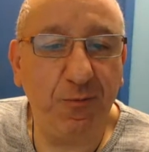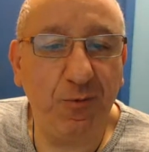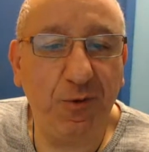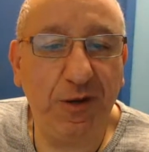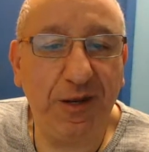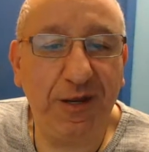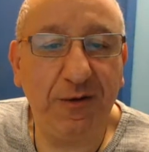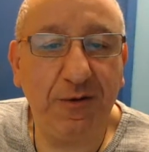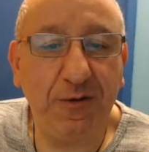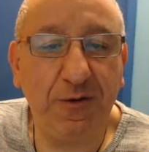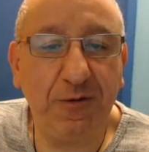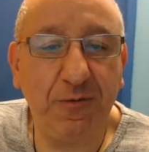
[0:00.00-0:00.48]

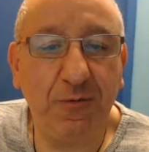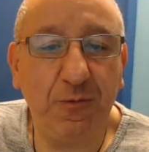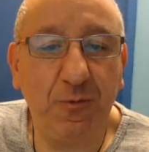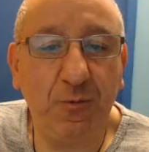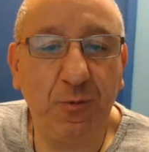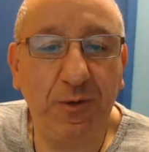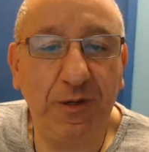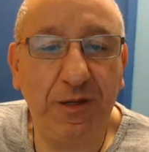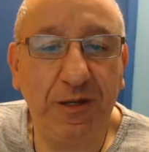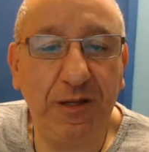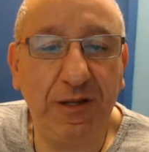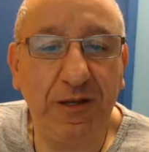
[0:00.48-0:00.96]
When
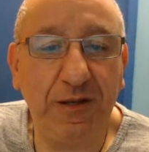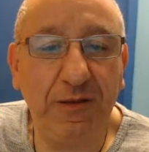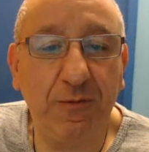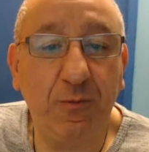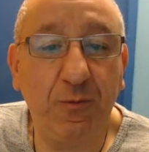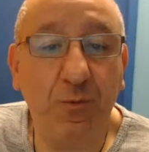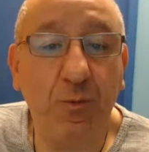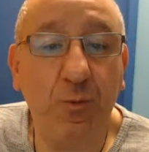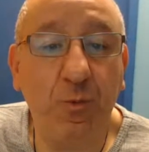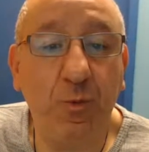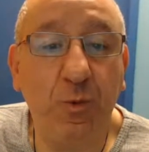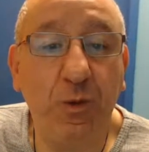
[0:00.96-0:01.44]
will,
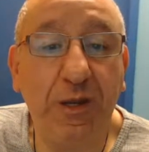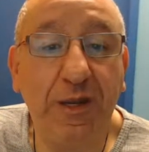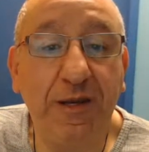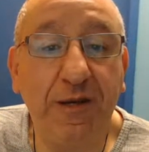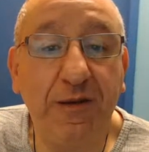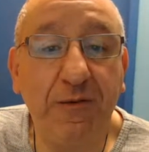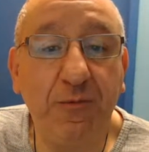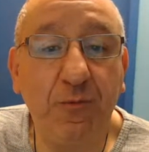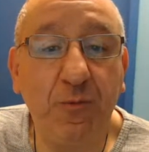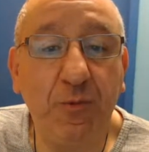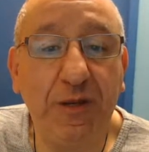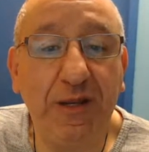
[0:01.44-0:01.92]

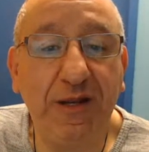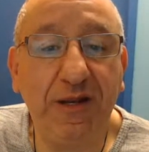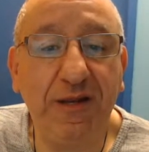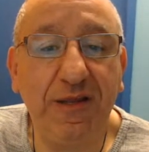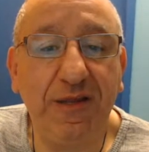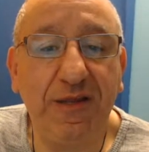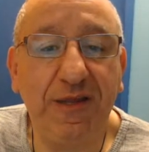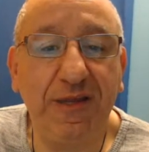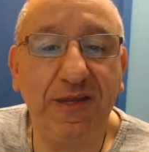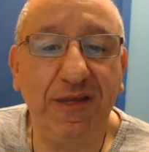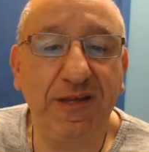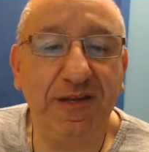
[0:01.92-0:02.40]
when will
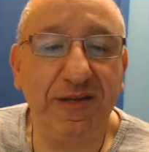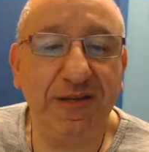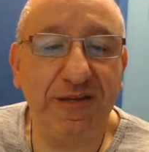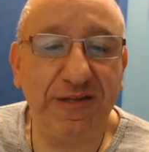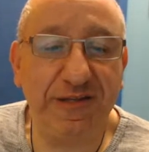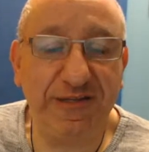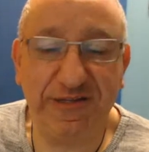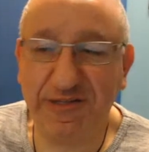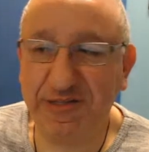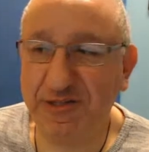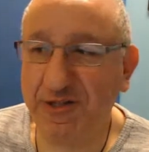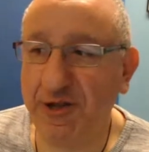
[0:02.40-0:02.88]
he
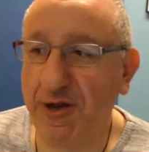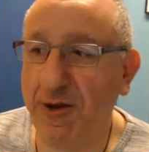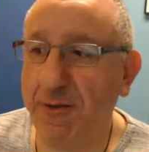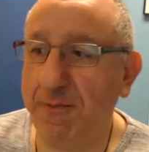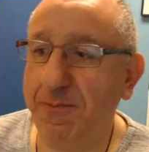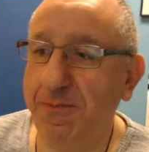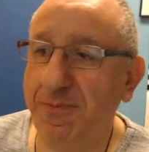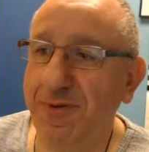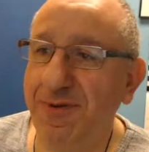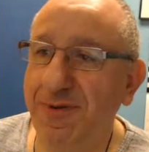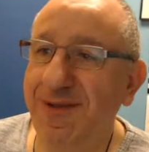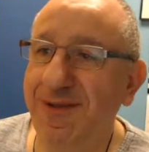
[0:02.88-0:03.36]
stop?